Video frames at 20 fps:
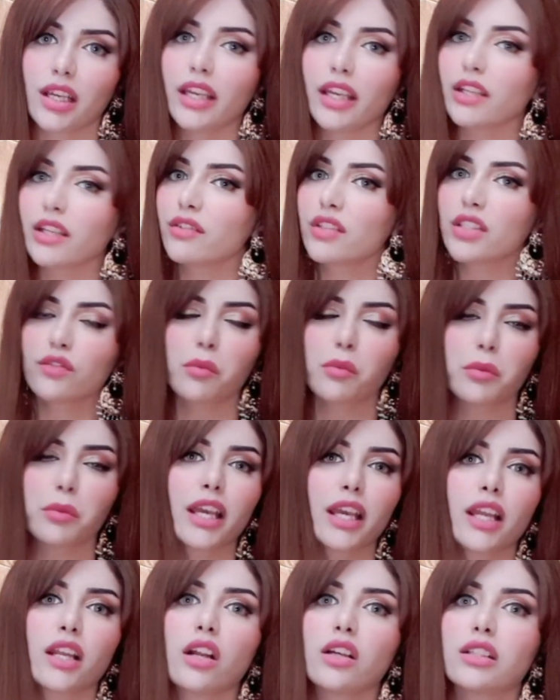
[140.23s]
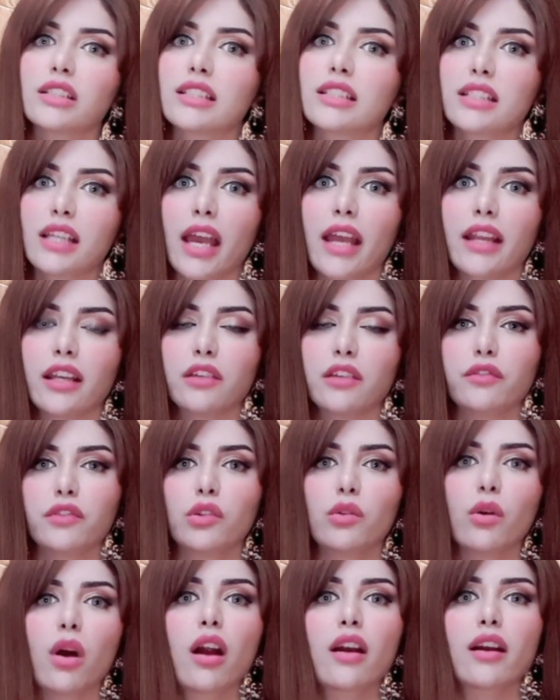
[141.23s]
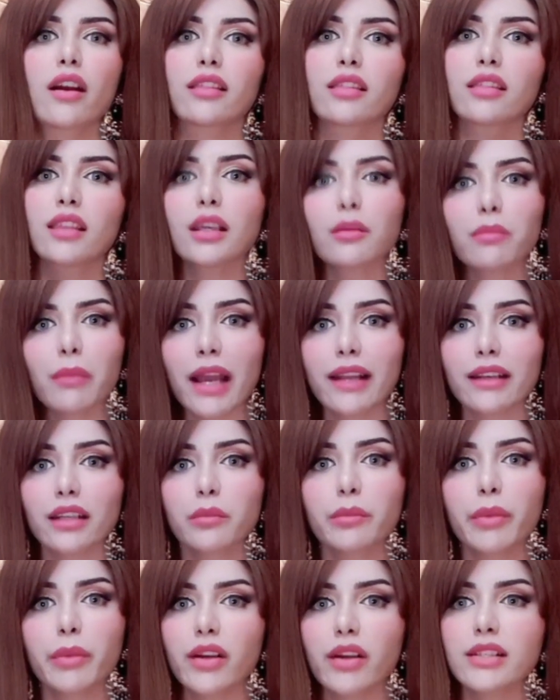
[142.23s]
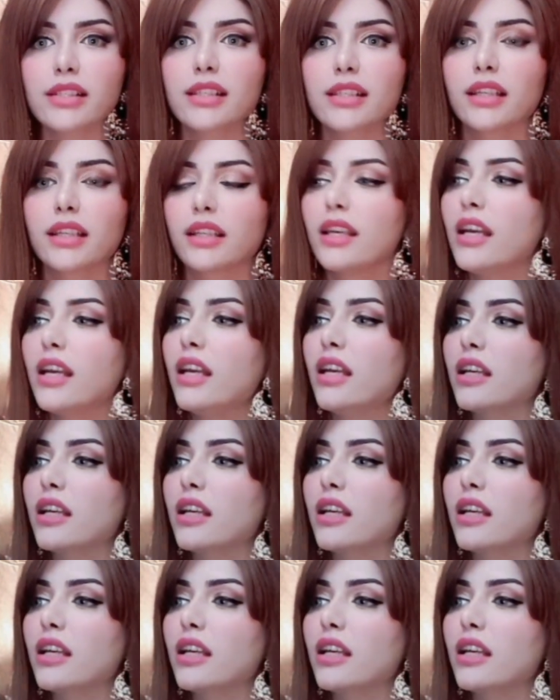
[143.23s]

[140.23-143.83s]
Aries women cannot stand if you are a thick-minded person,